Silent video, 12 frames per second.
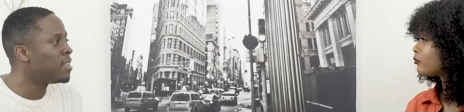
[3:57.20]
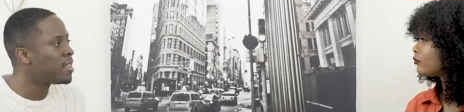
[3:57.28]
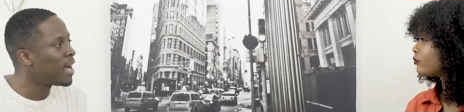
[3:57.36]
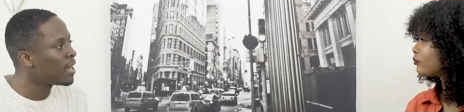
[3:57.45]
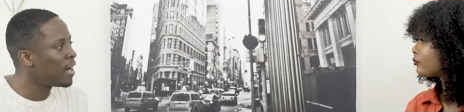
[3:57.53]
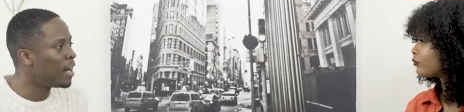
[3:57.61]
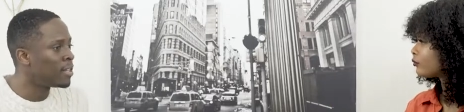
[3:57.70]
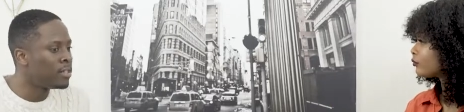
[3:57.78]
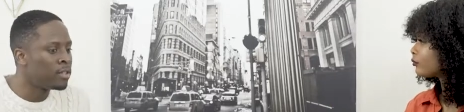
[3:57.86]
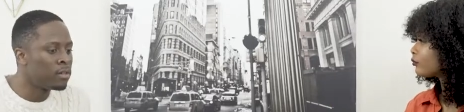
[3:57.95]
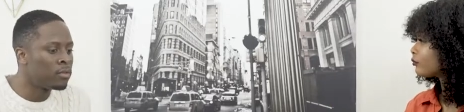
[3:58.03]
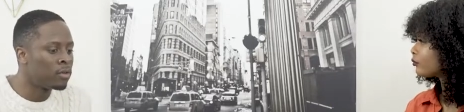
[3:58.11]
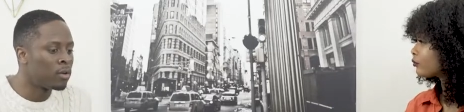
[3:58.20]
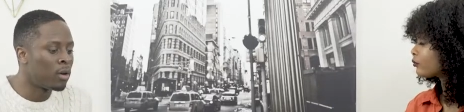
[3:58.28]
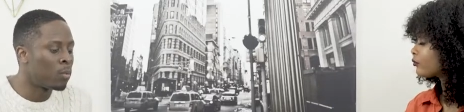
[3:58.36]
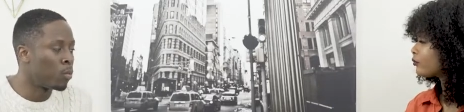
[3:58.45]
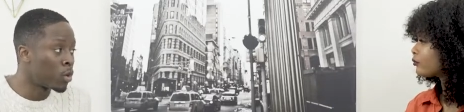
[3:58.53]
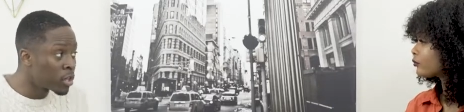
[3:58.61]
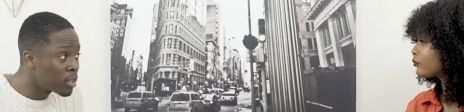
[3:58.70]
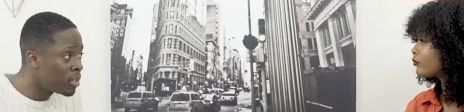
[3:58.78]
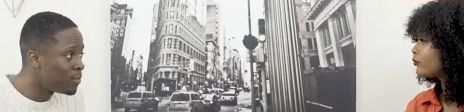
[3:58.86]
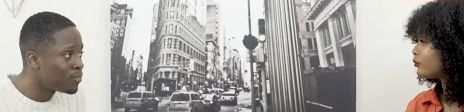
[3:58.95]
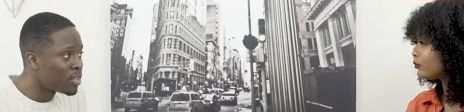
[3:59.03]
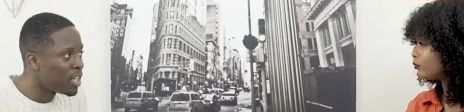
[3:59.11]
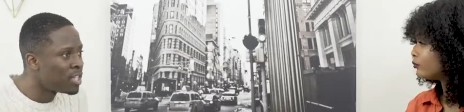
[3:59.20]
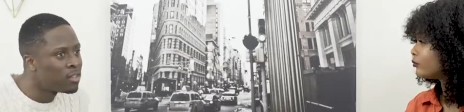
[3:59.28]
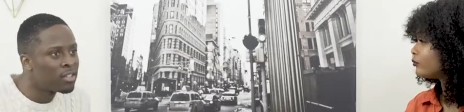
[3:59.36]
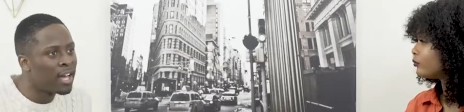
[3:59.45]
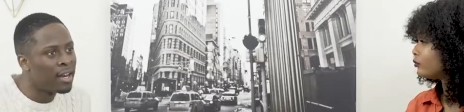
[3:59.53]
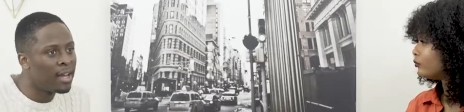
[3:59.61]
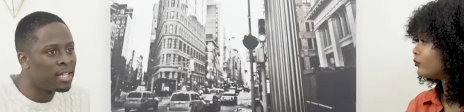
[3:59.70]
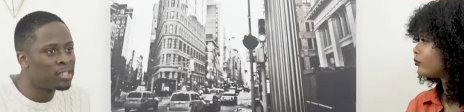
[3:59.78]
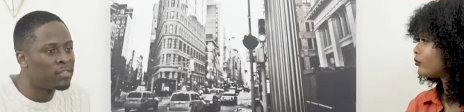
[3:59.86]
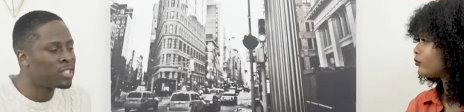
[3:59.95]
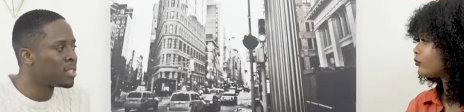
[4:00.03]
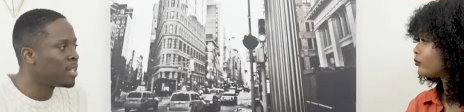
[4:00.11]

Speaker 1: at that kind of work and look at it mm-hmm. as if